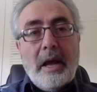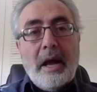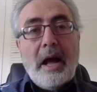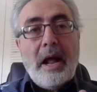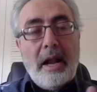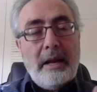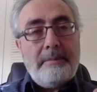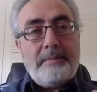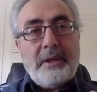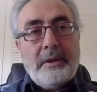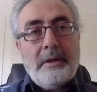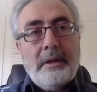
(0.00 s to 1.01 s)

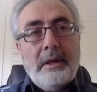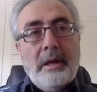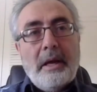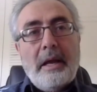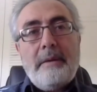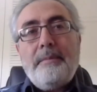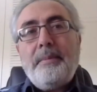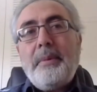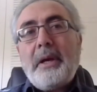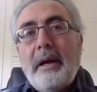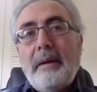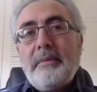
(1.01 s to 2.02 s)
helped and
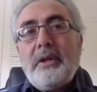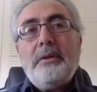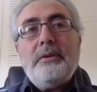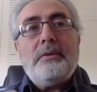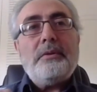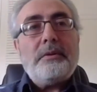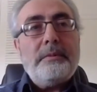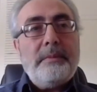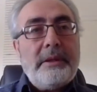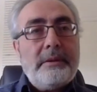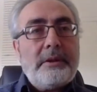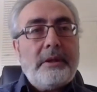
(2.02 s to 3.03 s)
become the
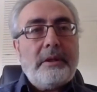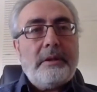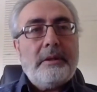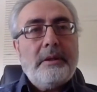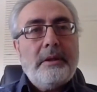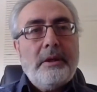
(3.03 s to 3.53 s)
instrumental